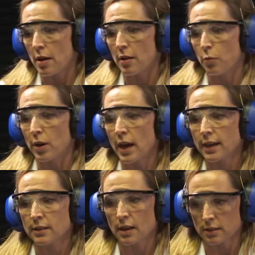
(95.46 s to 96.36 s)
When I
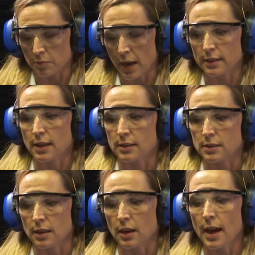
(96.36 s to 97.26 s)
conducted my
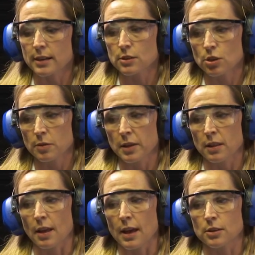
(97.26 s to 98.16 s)
testing, I
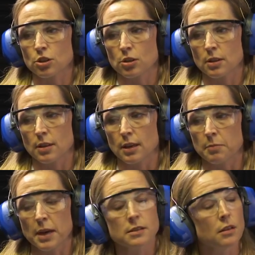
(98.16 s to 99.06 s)
determined that the
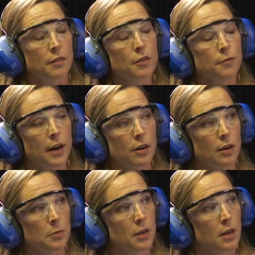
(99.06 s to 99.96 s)
muzzle of the
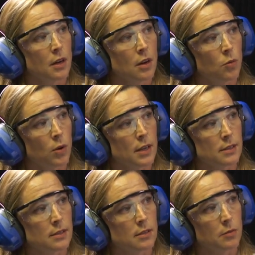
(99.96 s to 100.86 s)
firearm was